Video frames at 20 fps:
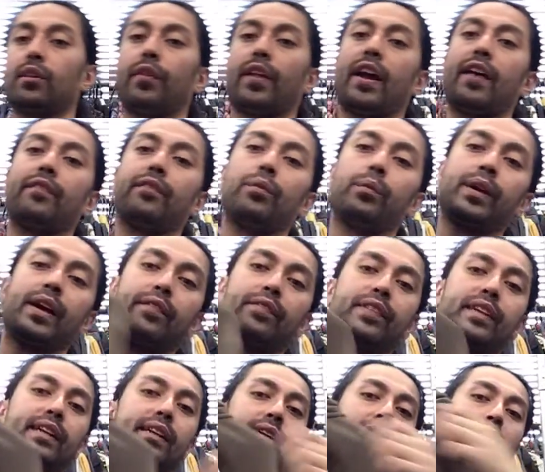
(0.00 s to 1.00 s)
they have, we have
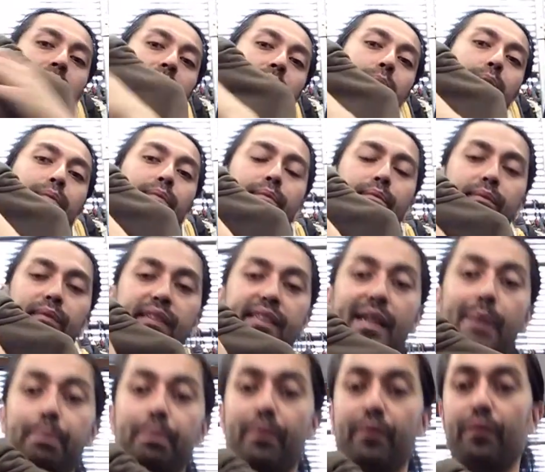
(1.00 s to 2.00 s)
the uh,
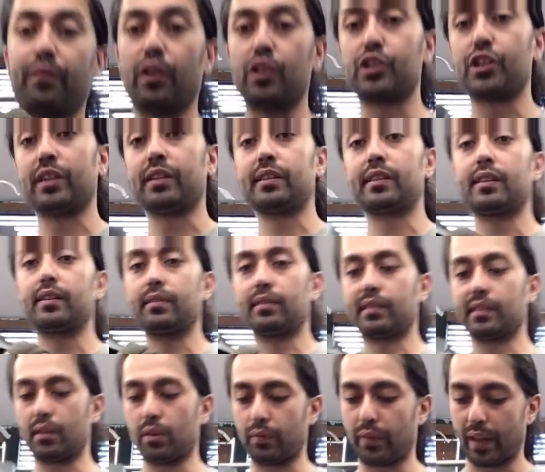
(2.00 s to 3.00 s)
zip versions.
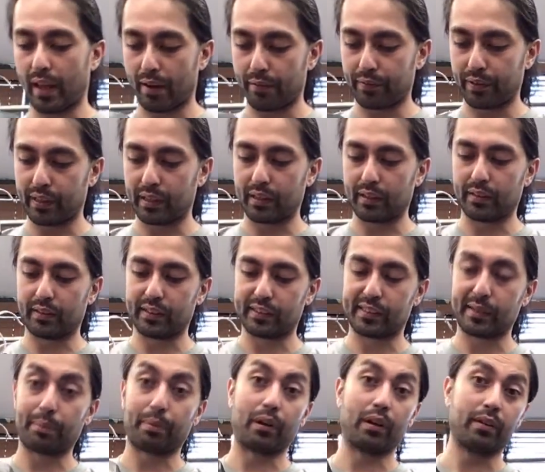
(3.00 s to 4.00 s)
So they have the, uh, the
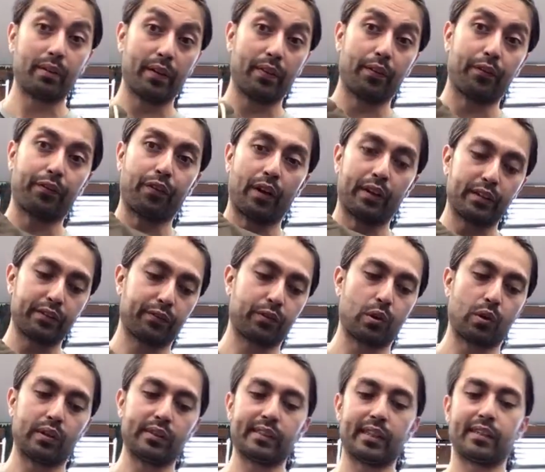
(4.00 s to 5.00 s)
zipper in the front, of
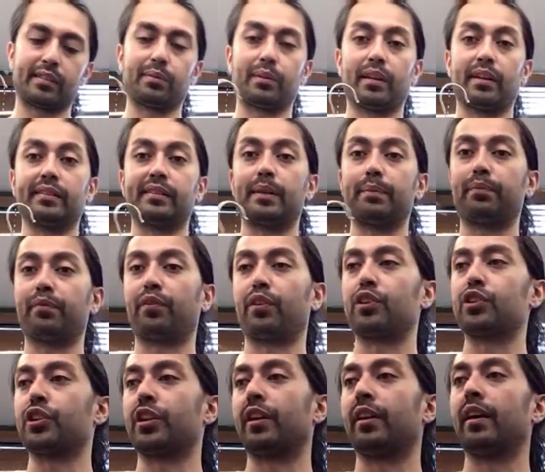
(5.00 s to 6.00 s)
course, that's what the zip
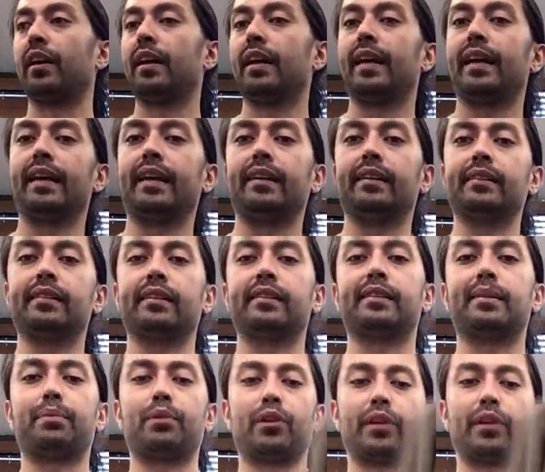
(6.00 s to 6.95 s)
version is, a zip